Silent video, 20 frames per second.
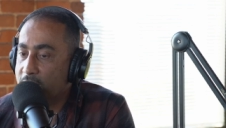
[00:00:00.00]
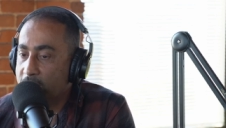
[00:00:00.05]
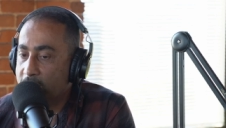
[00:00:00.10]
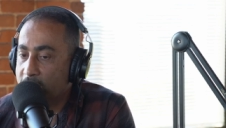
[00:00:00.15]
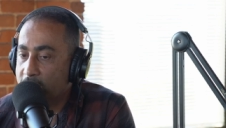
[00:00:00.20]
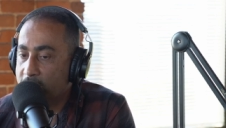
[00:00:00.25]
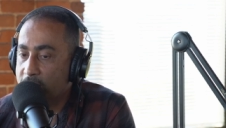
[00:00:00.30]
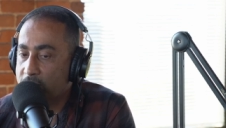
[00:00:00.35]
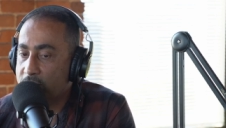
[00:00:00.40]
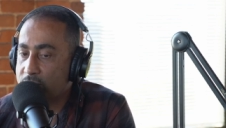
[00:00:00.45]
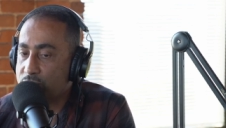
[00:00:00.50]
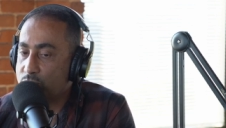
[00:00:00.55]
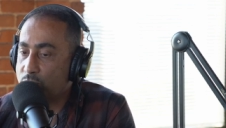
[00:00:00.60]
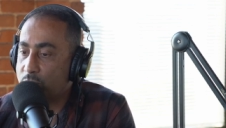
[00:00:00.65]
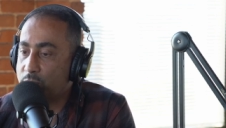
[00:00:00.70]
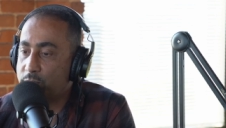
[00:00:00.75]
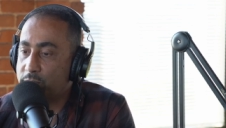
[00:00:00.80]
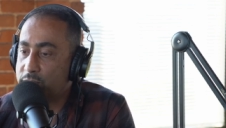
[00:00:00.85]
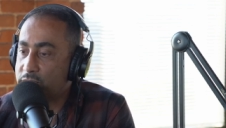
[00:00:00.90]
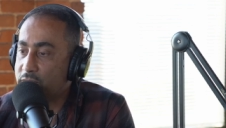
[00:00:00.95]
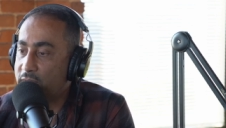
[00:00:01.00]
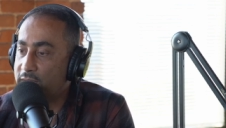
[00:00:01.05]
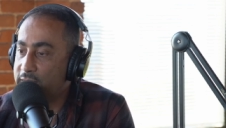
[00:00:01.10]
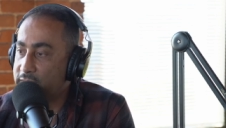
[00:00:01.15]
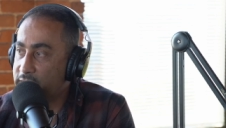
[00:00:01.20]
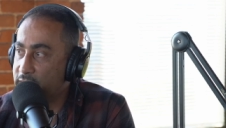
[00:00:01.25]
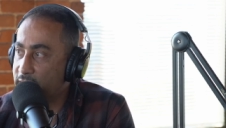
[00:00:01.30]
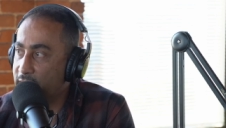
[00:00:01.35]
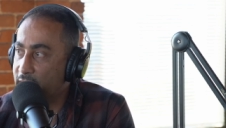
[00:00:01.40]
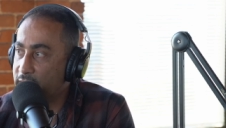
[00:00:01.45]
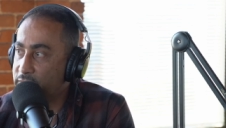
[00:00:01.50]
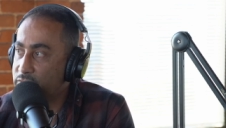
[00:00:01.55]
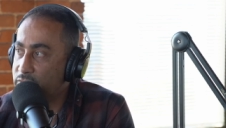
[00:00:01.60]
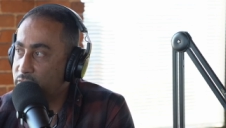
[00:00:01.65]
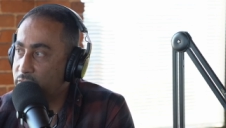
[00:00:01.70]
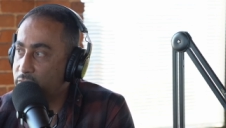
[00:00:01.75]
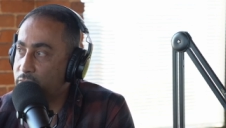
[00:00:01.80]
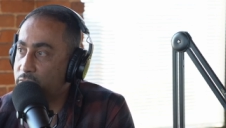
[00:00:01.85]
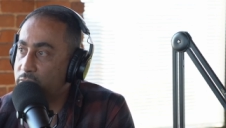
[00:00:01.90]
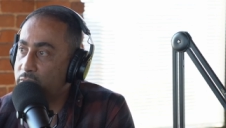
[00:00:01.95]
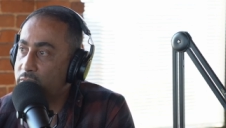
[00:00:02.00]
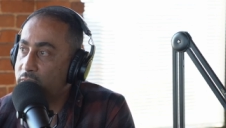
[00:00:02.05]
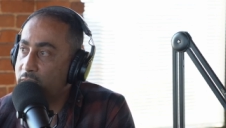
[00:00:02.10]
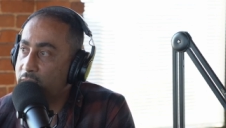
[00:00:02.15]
Here's where we're trying to get to.